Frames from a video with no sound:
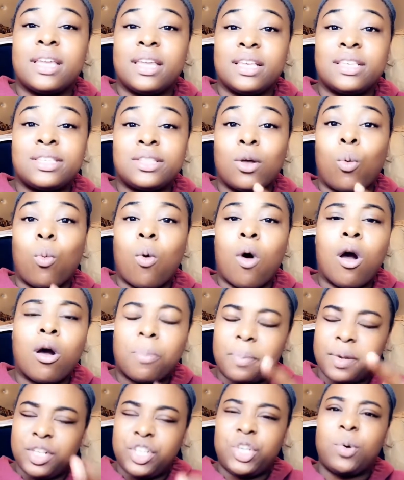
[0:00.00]
gets to walk.
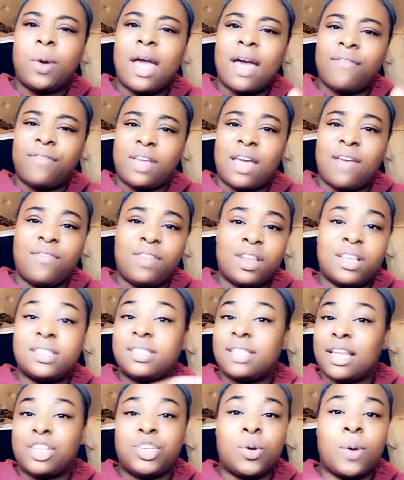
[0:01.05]
But you have evidence
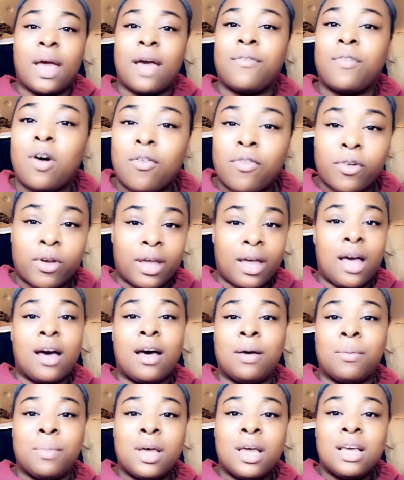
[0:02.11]
that you have
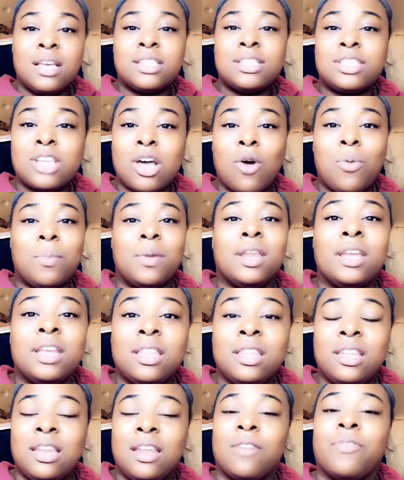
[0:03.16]
overcome so many
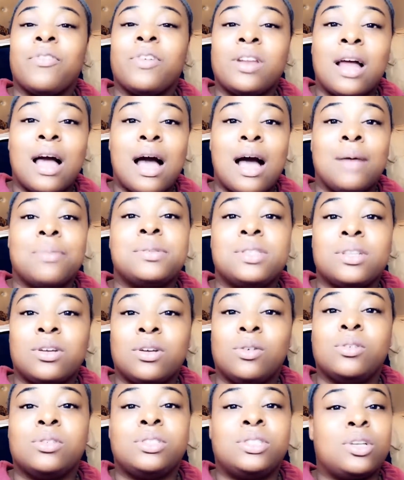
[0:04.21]
different
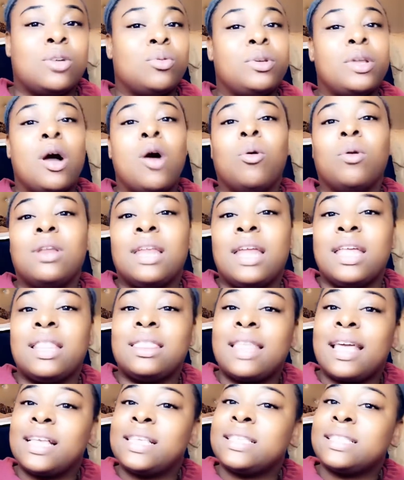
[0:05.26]
obstacles. So don't let
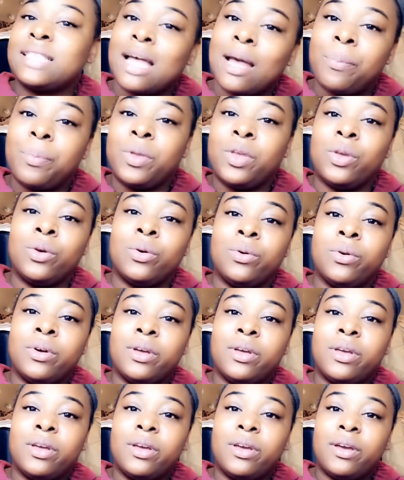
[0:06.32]
that stop you
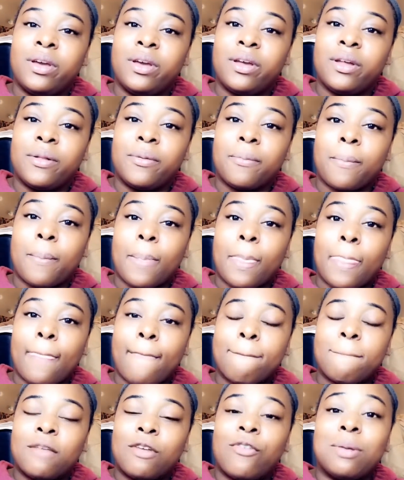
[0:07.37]

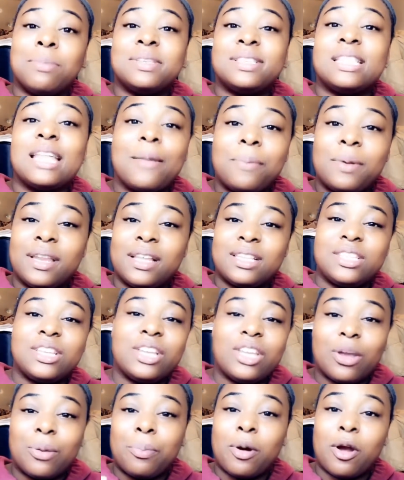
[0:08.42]
from stepping into
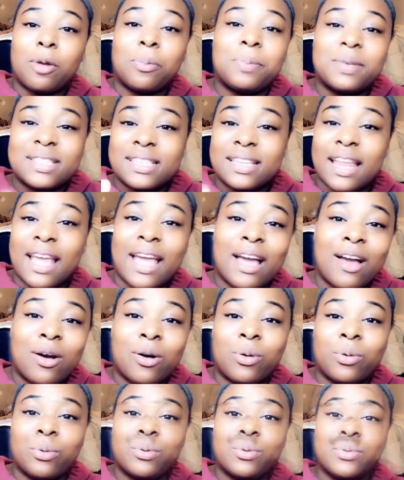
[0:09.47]
your purpose
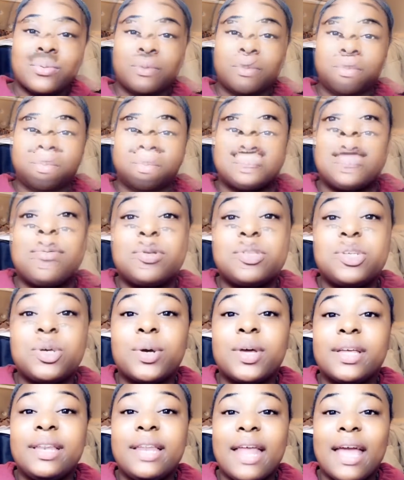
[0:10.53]
now. I was able to
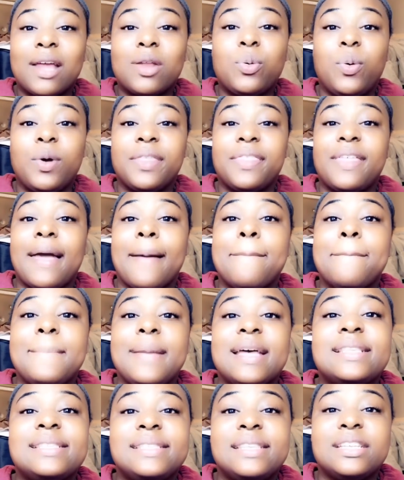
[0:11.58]
connect with that
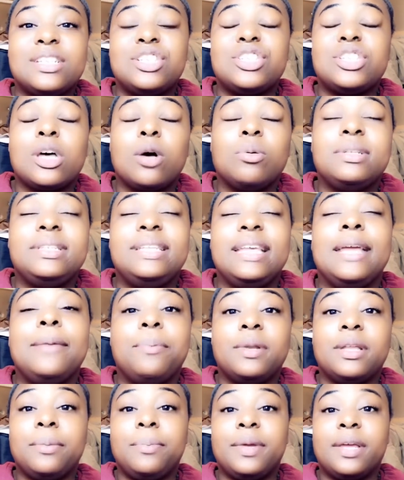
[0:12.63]
message so
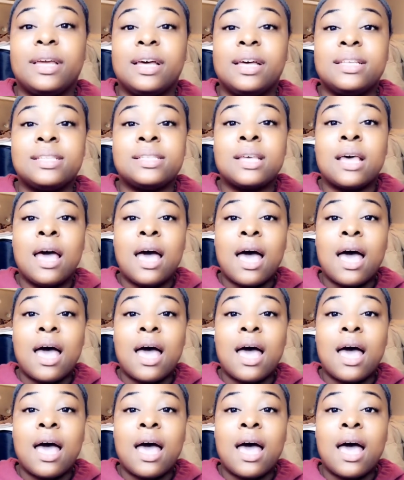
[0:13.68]
deeply because